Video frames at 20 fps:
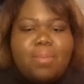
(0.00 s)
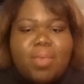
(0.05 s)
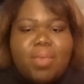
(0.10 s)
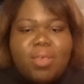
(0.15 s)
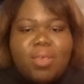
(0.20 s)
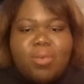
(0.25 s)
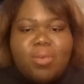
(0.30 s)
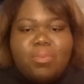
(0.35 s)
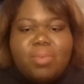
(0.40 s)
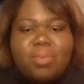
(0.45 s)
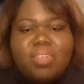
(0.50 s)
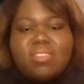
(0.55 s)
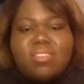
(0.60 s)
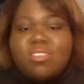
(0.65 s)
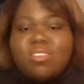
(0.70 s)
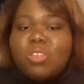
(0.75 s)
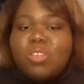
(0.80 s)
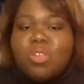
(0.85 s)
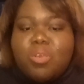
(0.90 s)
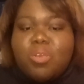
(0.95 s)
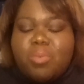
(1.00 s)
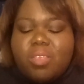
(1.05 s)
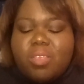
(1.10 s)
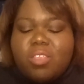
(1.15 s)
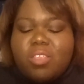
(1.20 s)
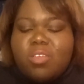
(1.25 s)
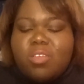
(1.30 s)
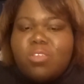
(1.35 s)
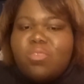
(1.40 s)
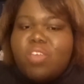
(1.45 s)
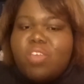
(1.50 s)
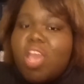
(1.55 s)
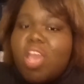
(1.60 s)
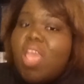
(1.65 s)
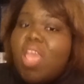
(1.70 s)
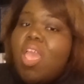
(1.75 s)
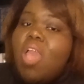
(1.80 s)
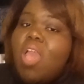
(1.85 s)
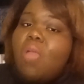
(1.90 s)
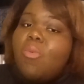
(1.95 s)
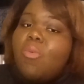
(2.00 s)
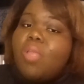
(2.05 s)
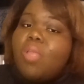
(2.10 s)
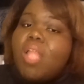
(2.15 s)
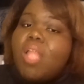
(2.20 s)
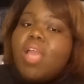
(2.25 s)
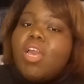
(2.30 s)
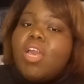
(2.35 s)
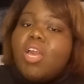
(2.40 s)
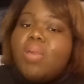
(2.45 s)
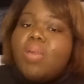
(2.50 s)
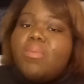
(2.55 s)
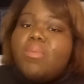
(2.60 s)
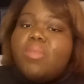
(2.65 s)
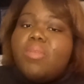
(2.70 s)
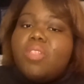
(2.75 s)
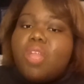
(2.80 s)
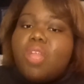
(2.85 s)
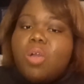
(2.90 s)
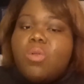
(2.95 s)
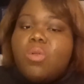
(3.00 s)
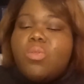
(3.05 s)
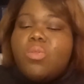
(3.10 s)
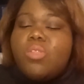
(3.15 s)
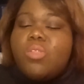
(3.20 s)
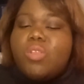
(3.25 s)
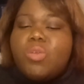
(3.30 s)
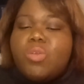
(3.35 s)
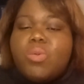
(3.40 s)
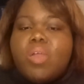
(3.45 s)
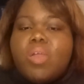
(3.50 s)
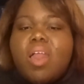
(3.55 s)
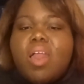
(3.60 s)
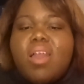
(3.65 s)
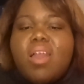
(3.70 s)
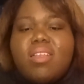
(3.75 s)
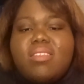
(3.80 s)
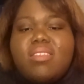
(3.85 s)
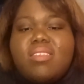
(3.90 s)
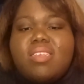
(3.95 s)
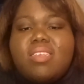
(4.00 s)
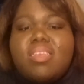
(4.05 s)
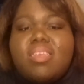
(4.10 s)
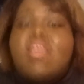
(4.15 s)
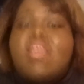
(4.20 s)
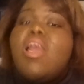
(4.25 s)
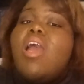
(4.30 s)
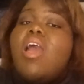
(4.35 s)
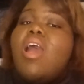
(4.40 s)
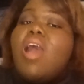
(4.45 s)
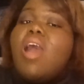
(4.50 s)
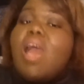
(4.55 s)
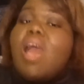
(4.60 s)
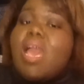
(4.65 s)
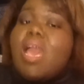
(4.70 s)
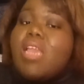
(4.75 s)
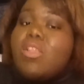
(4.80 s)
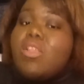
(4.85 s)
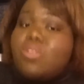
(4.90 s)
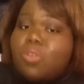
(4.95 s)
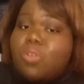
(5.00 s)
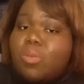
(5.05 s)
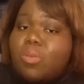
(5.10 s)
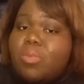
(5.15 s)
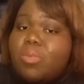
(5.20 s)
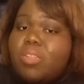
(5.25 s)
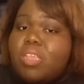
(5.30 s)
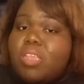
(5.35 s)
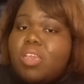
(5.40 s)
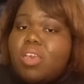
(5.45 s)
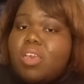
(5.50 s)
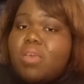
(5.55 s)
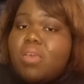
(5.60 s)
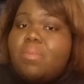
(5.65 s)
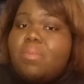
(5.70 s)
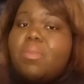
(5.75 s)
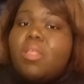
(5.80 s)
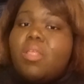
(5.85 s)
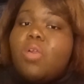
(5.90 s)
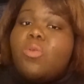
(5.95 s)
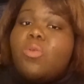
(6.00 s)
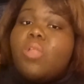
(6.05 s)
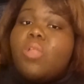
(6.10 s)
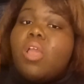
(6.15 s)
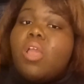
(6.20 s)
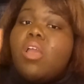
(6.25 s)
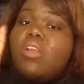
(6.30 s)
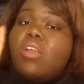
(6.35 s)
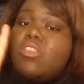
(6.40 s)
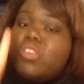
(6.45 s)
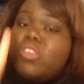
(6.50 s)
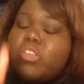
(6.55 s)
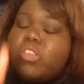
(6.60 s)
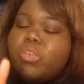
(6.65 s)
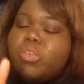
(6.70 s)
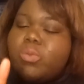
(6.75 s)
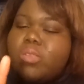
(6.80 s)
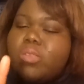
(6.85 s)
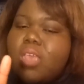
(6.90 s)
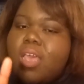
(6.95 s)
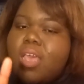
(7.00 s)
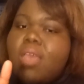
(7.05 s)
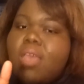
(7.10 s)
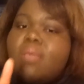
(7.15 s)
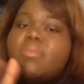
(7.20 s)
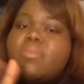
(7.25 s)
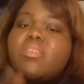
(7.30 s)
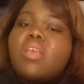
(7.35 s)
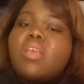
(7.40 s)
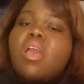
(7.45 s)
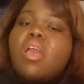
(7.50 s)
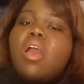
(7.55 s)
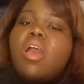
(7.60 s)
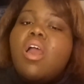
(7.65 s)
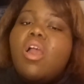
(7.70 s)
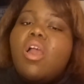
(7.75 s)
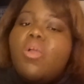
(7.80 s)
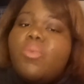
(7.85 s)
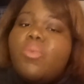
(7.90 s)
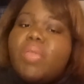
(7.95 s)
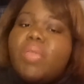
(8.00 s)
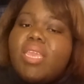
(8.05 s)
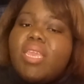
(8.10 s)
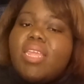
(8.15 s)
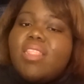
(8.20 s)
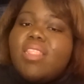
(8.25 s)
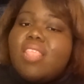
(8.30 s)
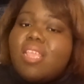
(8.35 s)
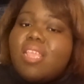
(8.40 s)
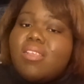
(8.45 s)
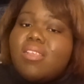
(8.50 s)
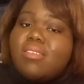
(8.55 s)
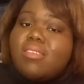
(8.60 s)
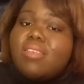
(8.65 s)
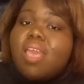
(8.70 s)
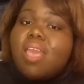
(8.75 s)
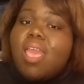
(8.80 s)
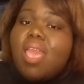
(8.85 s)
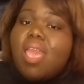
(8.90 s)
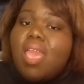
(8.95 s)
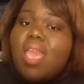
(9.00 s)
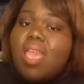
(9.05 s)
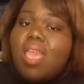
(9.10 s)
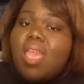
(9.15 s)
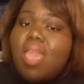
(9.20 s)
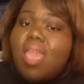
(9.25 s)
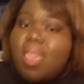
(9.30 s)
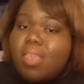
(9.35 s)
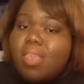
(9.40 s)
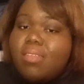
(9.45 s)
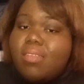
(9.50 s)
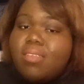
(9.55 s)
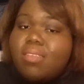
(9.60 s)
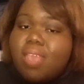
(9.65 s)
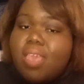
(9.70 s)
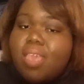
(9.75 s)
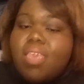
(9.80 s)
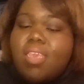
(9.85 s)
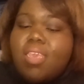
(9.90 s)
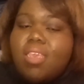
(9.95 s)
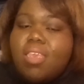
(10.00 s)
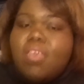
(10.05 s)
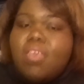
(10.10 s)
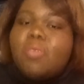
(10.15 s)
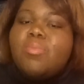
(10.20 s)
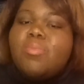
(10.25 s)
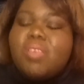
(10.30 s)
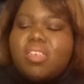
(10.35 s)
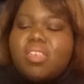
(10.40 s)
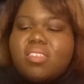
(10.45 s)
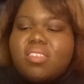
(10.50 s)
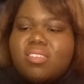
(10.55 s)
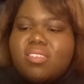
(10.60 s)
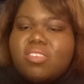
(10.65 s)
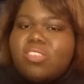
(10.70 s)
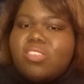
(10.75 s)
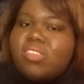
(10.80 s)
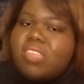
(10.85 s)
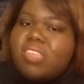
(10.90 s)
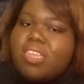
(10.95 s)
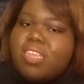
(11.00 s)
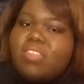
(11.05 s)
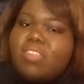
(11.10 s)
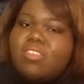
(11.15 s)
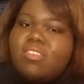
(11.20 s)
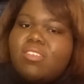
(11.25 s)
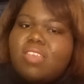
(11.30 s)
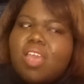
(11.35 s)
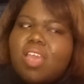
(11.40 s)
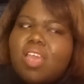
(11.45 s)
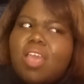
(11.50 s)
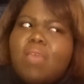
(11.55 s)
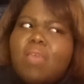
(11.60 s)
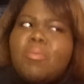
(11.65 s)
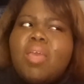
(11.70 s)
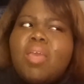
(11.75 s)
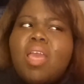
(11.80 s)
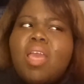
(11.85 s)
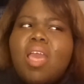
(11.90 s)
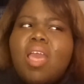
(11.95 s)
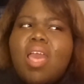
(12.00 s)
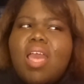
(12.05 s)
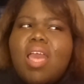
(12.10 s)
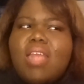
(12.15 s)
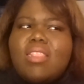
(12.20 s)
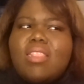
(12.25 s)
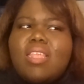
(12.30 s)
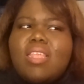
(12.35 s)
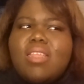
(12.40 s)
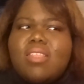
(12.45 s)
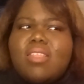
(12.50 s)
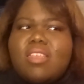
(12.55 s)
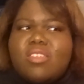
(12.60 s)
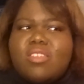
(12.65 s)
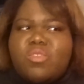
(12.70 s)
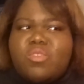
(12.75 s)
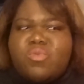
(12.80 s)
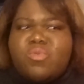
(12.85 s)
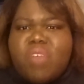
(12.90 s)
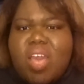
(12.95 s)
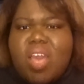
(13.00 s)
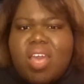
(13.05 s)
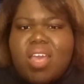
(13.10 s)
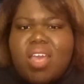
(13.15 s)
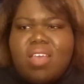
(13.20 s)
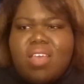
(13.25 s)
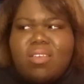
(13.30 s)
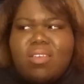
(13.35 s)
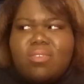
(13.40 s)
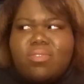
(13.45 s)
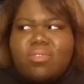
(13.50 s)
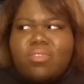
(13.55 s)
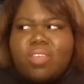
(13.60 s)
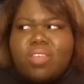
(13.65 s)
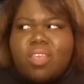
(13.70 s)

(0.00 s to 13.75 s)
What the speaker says: bell button so you'll be notified when I upload new content. I normally upload 2 times a week. That is 8 a.m. Eastern Standard Time. I think that's 5